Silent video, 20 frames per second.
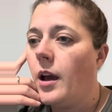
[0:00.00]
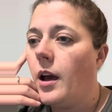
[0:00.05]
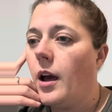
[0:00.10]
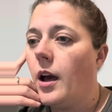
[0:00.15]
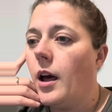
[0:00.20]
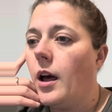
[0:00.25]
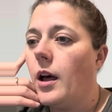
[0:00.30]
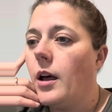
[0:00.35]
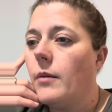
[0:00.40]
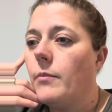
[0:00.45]

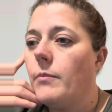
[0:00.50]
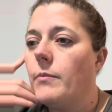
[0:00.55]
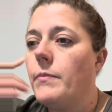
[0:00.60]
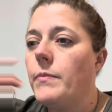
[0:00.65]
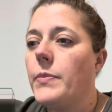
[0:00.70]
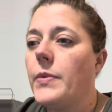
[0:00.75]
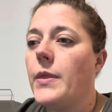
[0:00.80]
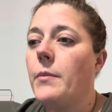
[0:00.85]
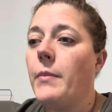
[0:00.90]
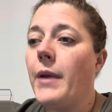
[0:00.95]

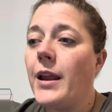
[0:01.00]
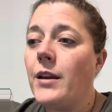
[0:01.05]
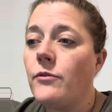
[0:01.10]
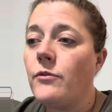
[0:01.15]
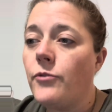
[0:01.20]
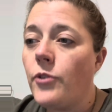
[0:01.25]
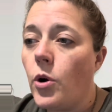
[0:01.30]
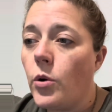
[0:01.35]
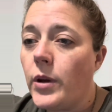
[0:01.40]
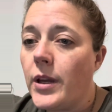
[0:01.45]
The main
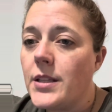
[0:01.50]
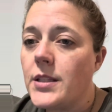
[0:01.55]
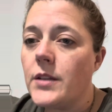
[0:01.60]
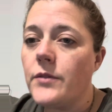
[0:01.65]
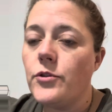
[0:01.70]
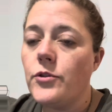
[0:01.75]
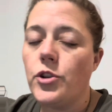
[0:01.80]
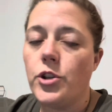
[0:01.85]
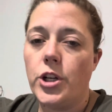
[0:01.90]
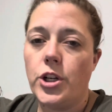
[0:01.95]
focus of
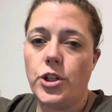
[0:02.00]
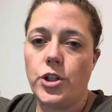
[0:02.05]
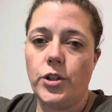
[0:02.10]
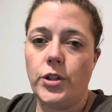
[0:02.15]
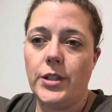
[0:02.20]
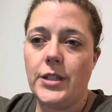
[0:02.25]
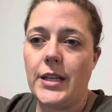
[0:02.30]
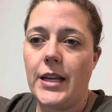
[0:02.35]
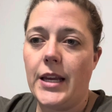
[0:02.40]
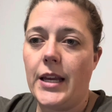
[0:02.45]

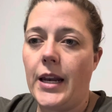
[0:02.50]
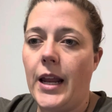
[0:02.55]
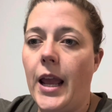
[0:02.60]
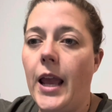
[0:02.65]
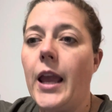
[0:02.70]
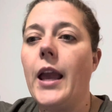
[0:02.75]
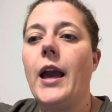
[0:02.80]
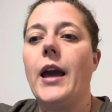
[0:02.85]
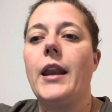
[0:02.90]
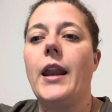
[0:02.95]
traditional
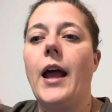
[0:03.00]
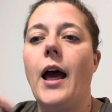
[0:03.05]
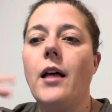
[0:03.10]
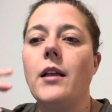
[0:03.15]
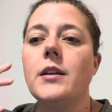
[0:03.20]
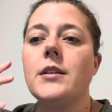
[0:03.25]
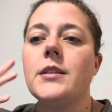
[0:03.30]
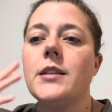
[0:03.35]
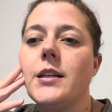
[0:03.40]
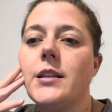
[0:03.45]
DNA
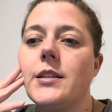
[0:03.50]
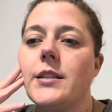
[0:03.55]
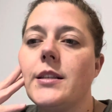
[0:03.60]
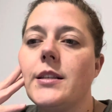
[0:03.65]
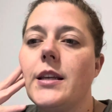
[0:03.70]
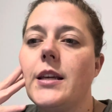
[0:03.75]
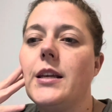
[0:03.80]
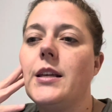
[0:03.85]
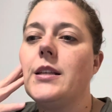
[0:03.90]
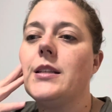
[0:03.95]
analysis
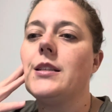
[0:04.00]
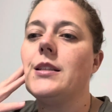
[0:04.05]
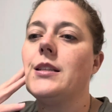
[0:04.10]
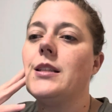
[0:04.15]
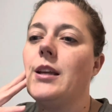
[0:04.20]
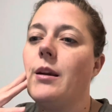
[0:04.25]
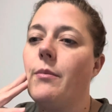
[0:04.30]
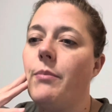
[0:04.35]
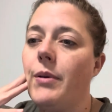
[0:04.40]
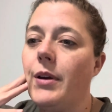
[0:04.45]
is
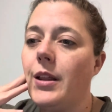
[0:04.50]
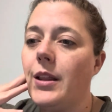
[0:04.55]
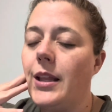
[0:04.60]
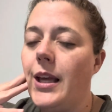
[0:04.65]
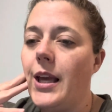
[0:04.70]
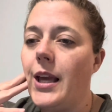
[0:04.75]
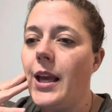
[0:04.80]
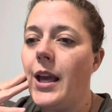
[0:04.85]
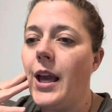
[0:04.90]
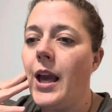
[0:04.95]

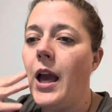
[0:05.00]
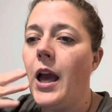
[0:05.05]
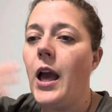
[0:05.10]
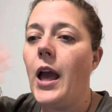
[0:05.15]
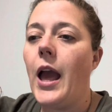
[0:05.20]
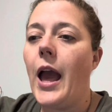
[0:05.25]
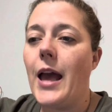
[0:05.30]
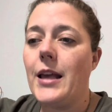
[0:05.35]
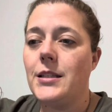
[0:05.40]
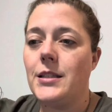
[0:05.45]
typically
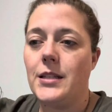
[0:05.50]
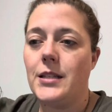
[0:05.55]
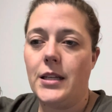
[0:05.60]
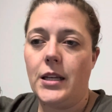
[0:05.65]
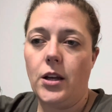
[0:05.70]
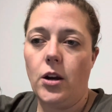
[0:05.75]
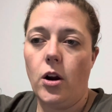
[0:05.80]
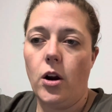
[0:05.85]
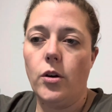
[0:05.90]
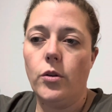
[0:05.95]

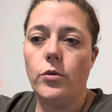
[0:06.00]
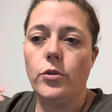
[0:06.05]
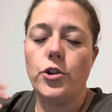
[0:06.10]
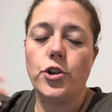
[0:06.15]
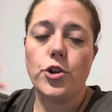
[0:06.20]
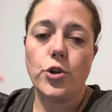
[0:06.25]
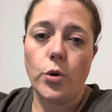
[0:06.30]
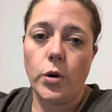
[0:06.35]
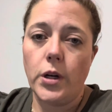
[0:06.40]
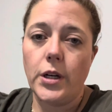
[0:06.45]
STR, or
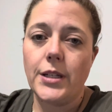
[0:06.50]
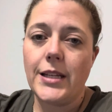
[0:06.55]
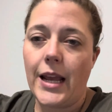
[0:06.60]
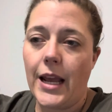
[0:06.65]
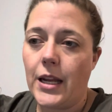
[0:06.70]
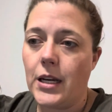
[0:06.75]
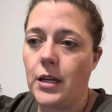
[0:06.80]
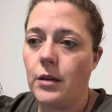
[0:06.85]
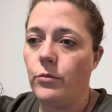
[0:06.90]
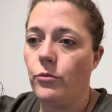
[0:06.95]
short
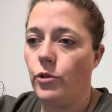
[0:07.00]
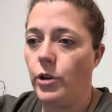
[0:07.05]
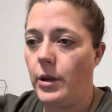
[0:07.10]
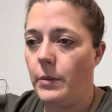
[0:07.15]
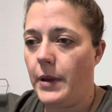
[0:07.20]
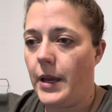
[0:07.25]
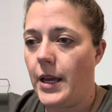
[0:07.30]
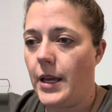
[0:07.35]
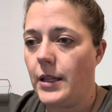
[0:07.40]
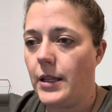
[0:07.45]
tandem
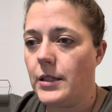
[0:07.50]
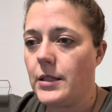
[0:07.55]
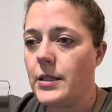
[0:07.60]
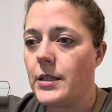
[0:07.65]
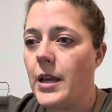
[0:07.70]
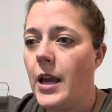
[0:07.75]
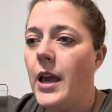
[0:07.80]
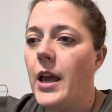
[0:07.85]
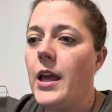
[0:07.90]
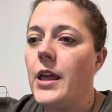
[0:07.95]
repeats.
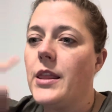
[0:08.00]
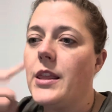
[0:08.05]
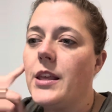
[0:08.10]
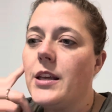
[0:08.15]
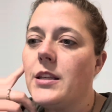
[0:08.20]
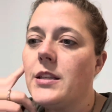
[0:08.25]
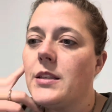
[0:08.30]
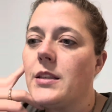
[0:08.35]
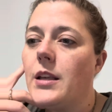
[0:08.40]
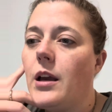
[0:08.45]

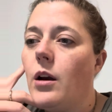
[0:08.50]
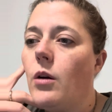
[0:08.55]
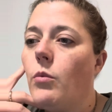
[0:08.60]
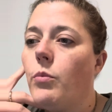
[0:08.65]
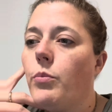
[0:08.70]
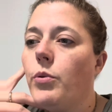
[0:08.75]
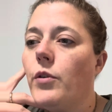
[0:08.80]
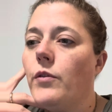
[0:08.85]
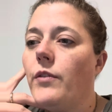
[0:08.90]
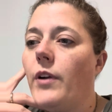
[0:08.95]
This
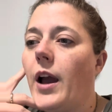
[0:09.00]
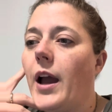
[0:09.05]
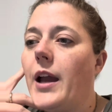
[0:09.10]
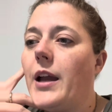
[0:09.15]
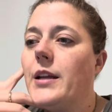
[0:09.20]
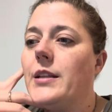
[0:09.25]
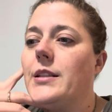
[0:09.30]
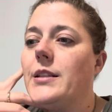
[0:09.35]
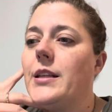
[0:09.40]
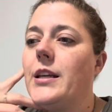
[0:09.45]

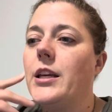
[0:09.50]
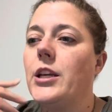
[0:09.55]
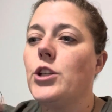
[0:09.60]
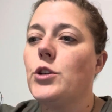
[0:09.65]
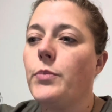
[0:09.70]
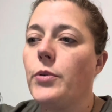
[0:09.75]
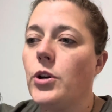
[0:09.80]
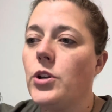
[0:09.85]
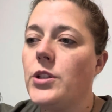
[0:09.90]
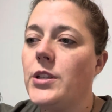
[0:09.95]
provides each
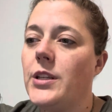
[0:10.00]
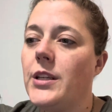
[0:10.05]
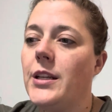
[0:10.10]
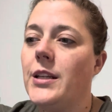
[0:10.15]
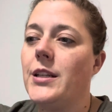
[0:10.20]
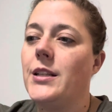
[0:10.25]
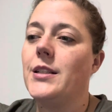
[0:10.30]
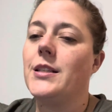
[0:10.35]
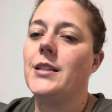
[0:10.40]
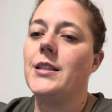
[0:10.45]
person a
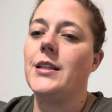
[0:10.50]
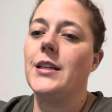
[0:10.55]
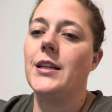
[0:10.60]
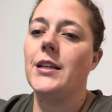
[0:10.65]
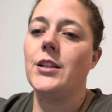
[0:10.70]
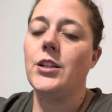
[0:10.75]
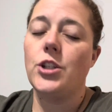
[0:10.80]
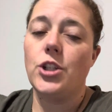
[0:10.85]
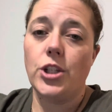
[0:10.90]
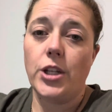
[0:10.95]

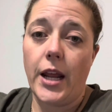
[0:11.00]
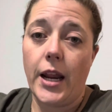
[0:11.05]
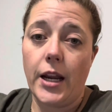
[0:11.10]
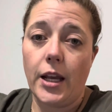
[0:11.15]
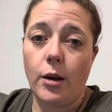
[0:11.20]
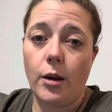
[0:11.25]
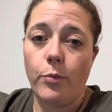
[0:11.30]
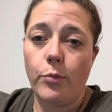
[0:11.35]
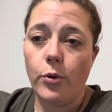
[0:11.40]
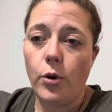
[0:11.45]
distinct
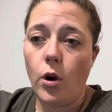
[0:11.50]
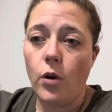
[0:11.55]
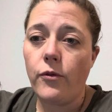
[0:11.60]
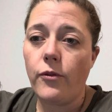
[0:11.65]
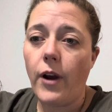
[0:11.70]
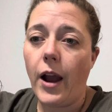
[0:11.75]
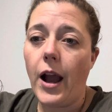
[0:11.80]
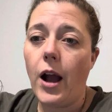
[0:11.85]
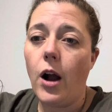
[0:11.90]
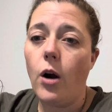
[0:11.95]
genetic
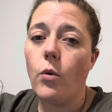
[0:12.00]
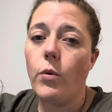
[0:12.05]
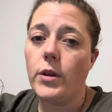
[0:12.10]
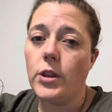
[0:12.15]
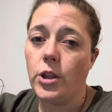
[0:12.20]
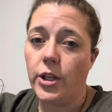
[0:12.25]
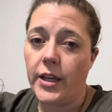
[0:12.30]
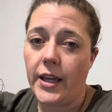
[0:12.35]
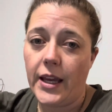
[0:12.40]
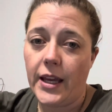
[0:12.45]
profile when
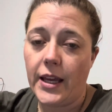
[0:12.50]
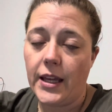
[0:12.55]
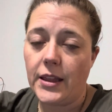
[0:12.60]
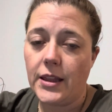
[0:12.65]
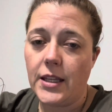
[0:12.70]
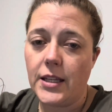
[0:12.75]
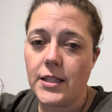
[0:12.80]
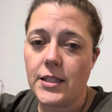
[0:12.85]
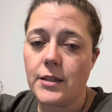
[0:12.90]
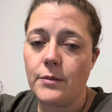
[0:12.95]
looking at
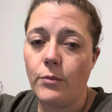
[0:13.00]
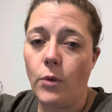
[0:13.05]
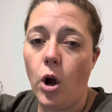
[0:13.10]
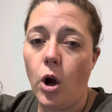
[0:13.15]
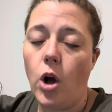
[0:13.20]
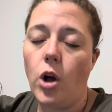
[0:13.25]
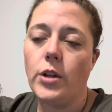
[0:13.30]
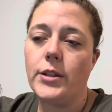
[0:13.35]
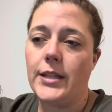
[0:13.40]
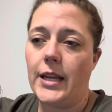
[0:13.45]
these
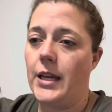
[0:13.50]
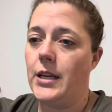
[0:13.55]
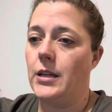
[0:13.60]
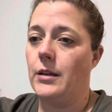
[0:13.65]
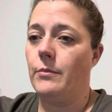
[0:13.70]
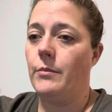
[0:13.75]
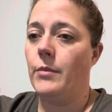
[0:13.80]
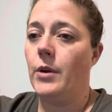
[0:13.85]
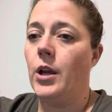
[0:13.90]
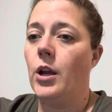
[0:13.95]
small
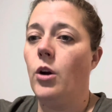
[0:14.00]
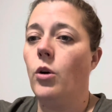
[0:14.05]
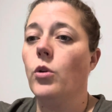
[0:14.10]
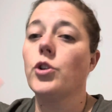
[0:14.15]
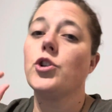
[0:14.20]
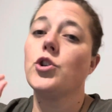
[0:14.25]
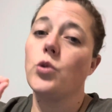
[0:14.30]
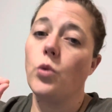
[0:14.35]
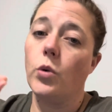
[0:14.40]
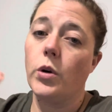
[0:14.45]
tandem or
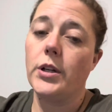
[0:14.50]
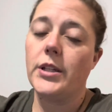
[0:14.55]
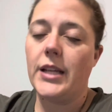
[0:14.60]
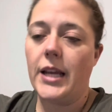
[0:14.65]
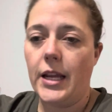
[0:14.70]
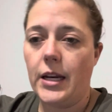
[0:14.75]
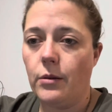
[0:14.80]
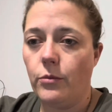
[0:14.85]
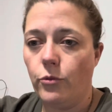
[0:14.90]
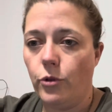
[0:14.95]
short
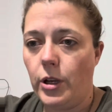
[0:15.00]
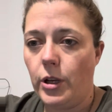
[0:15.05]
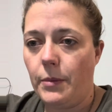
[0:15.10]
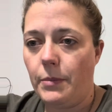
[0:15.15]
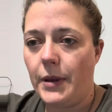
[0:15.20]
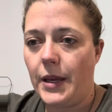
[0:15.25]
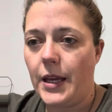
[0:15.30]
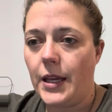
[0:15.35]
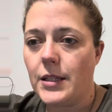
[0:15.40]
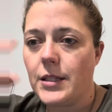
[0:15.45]
tandem
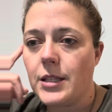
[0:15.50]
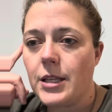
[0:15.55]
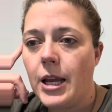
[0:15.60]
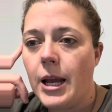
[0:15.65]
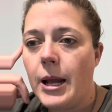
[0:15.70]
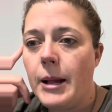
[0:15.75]
repeats.